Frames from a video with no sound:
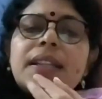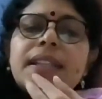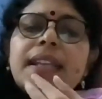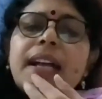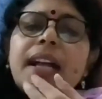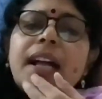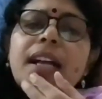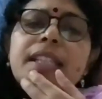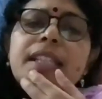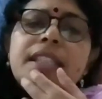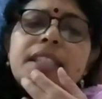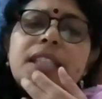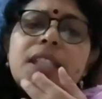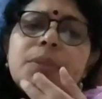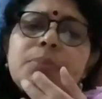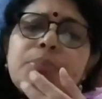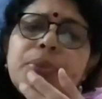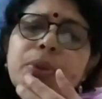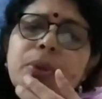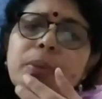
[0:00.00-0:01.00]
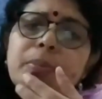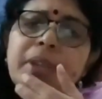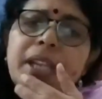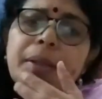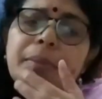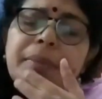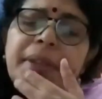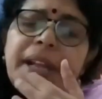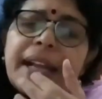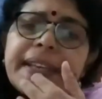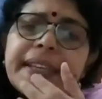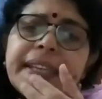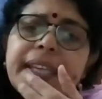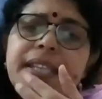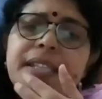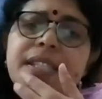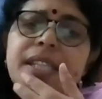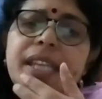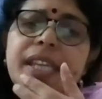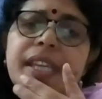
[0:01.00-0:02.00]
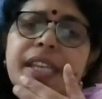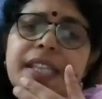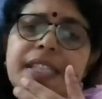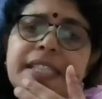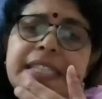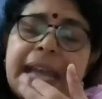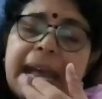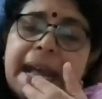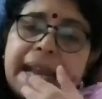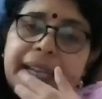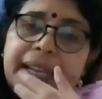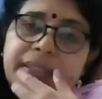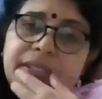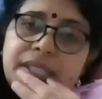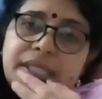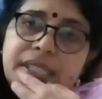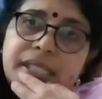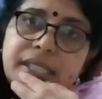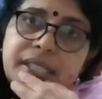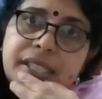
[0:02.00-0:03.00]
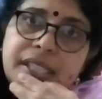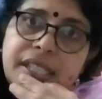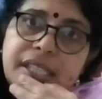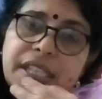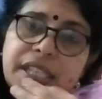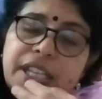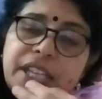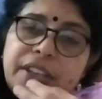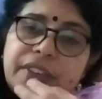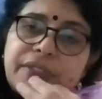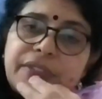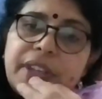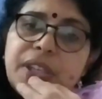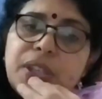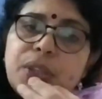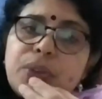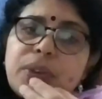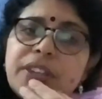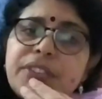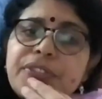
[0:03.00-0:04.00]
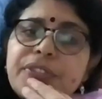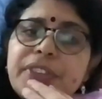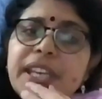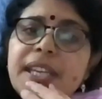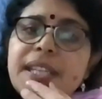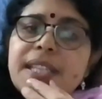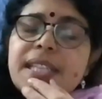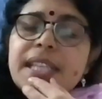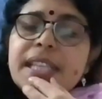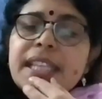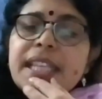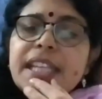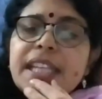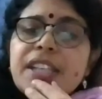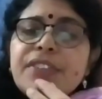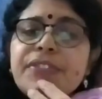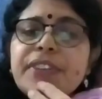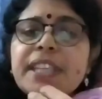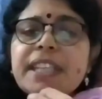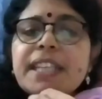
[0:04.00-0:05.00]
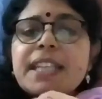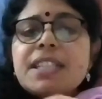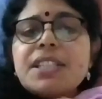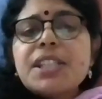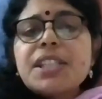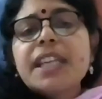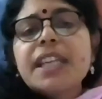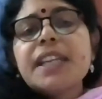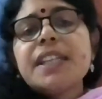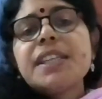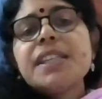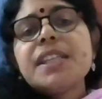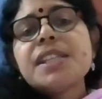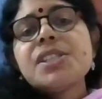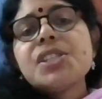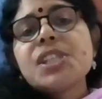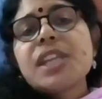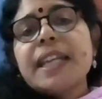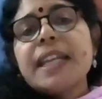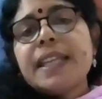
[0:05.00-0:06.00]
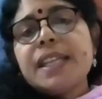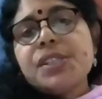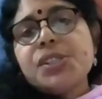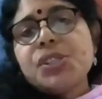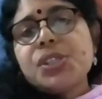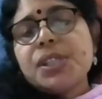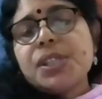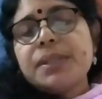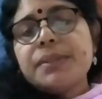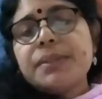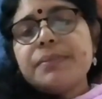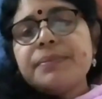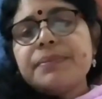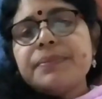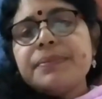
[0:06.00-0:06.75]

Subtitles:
The another problem I can see is that when you are facing a difficult career challenge,